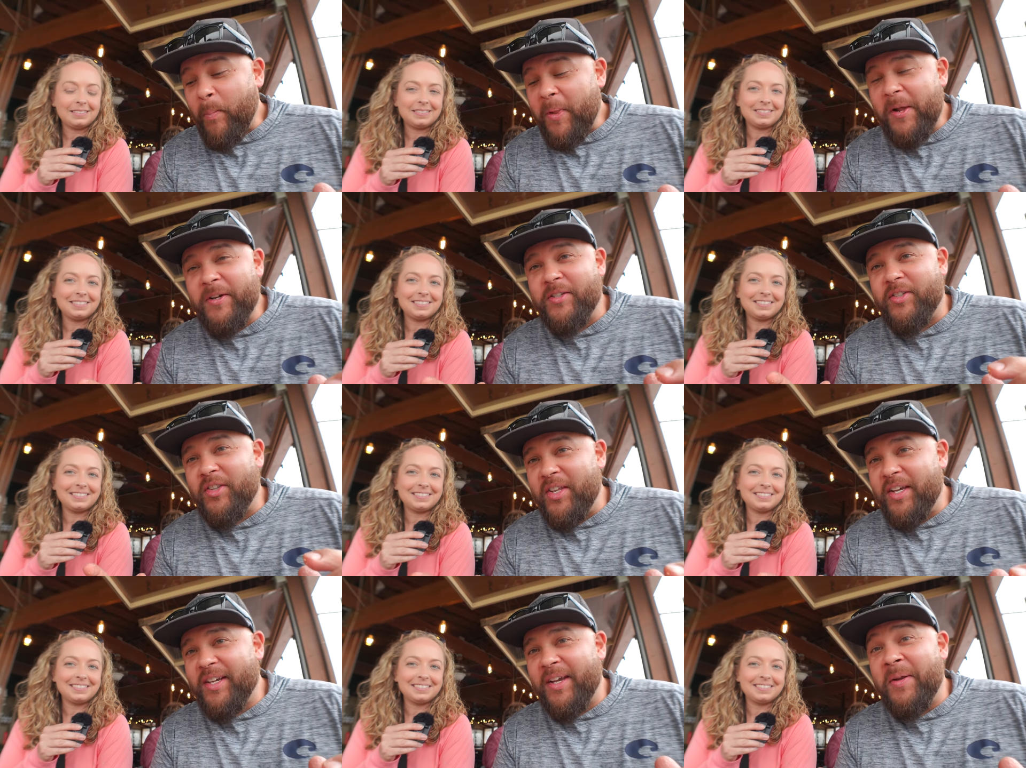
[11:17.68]
Speaker 1: That's
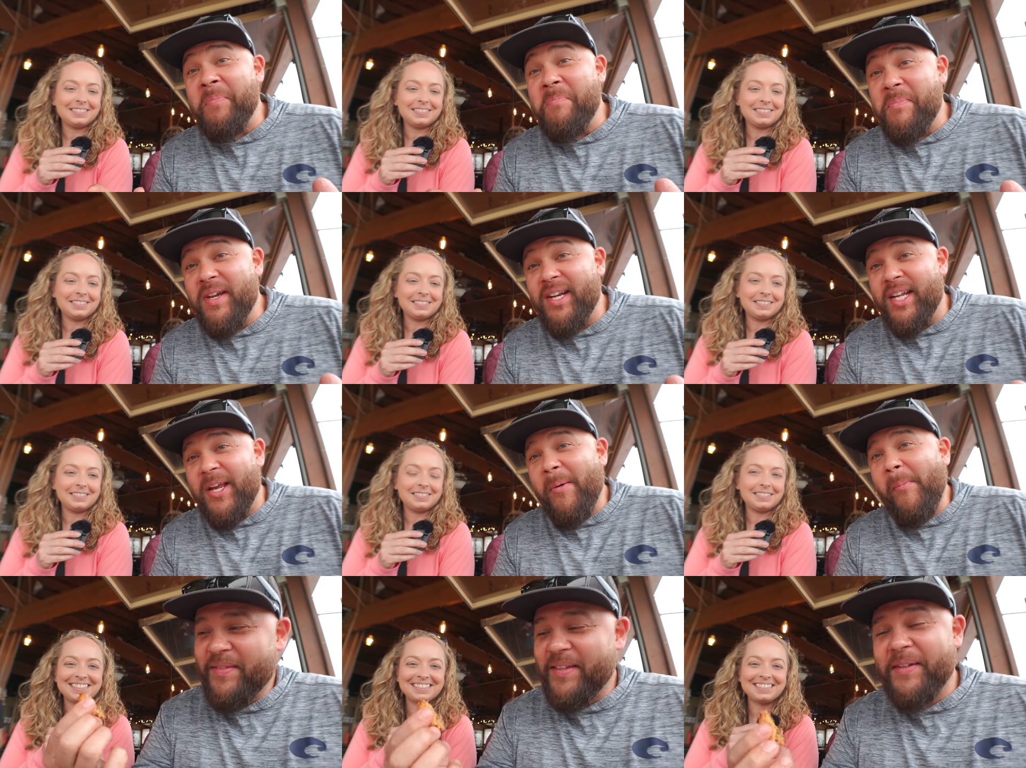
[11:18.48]
thick and
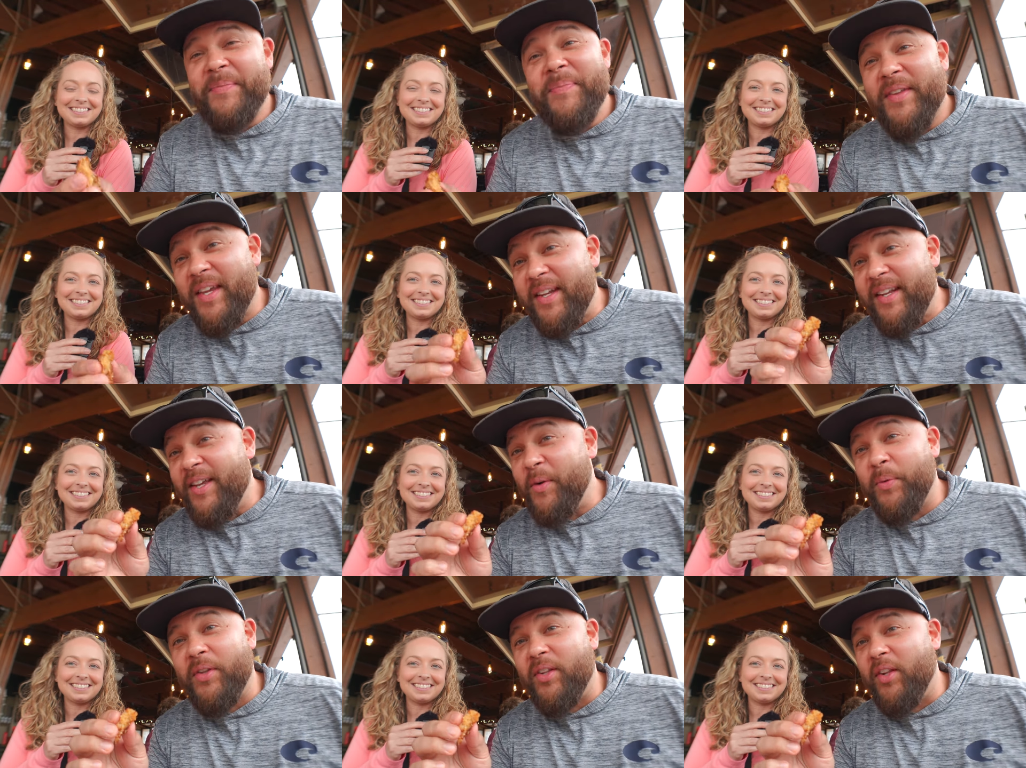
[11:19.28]
meaty. Getting
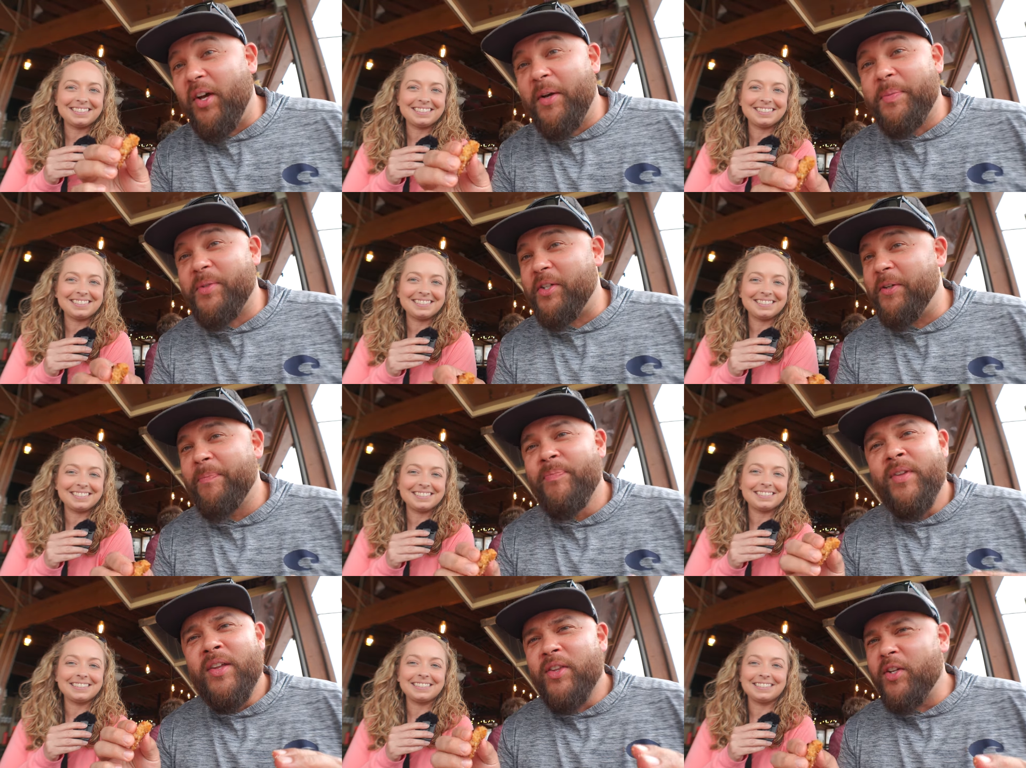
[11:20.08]
hit with a lobster.
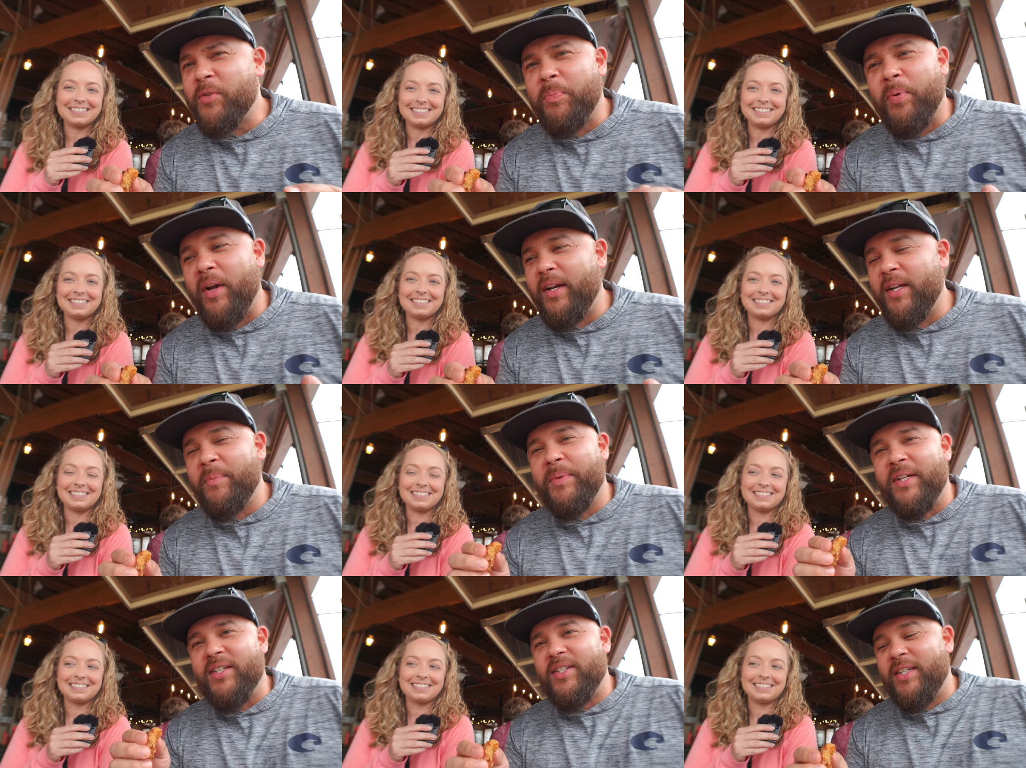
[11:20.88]
There's breading,
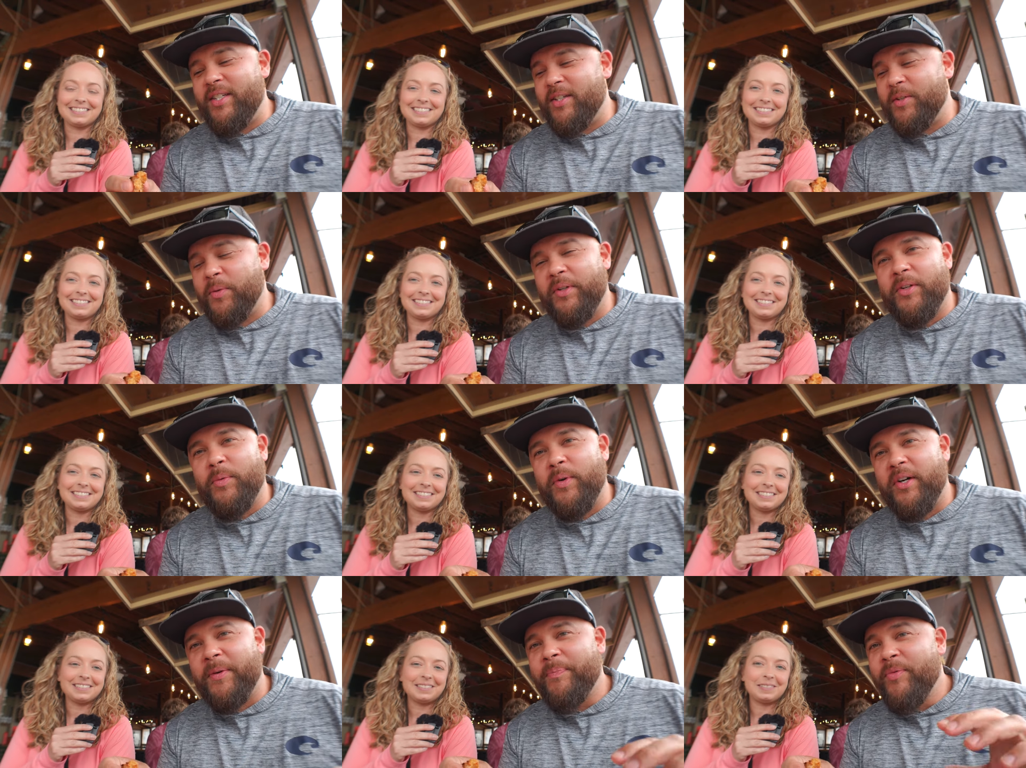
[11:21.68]
but it's seasoned really
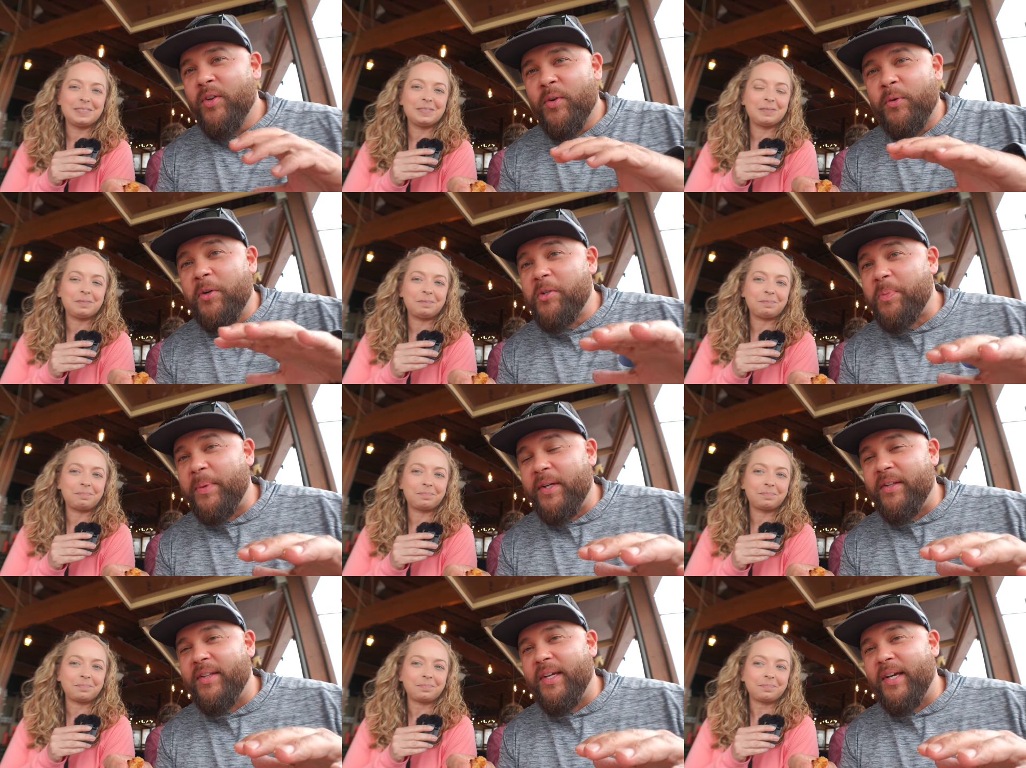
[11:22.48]
well.
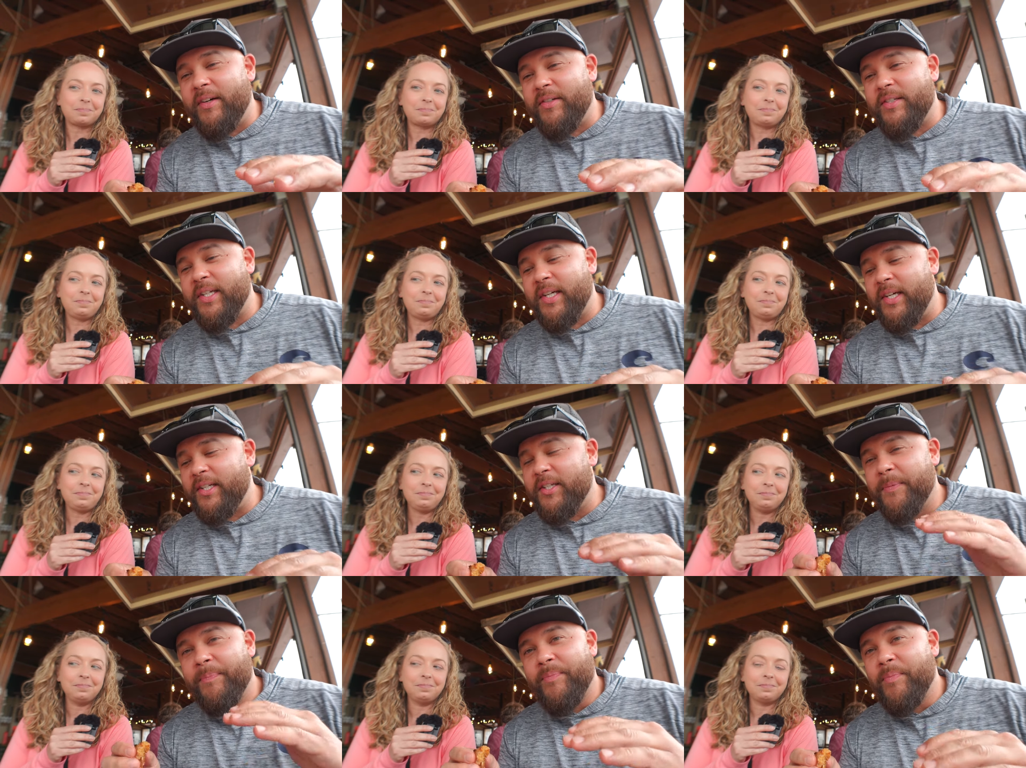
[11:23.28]
Crispy on the
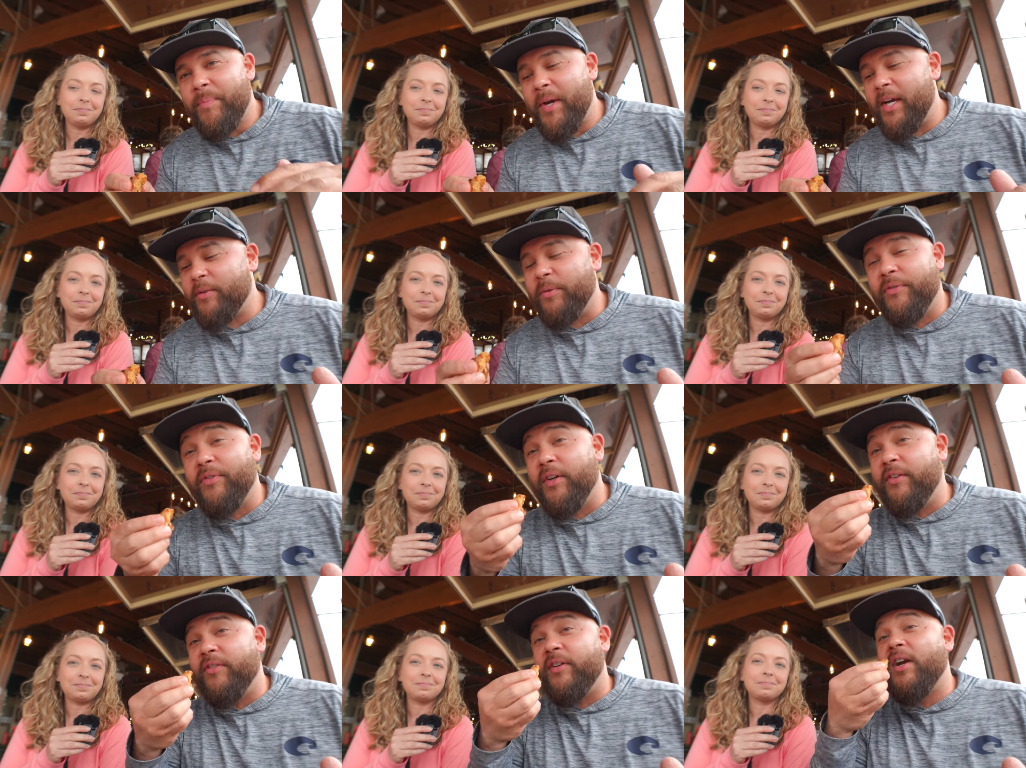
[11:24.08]
outsides, packed with
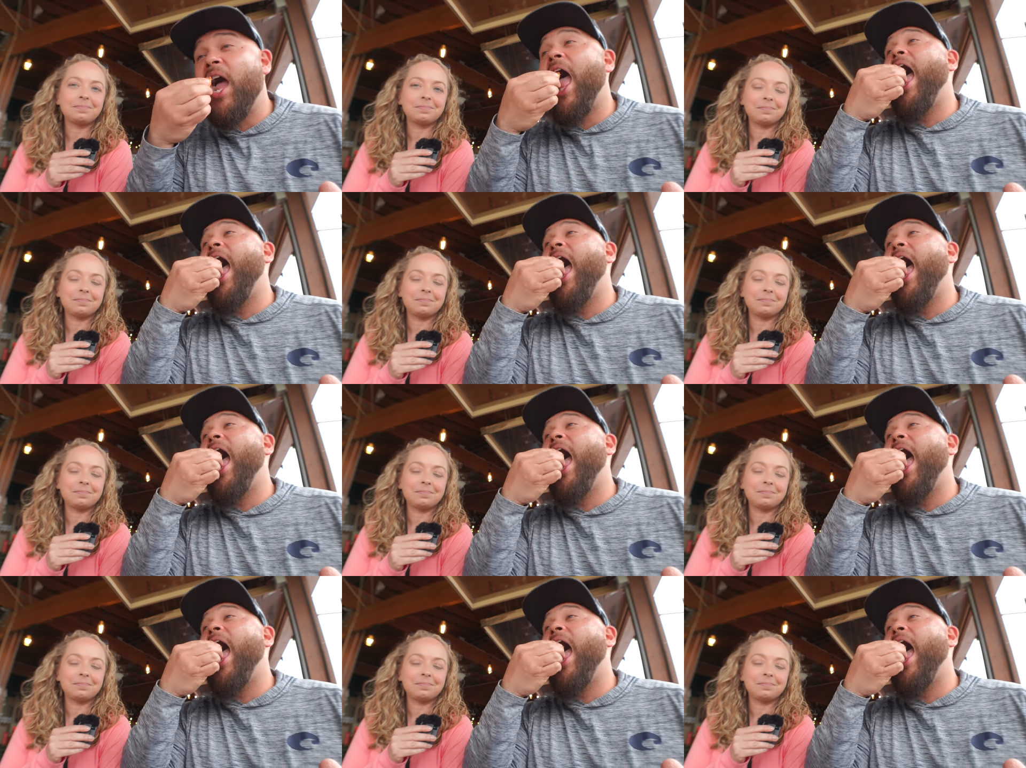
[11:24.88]
flavor.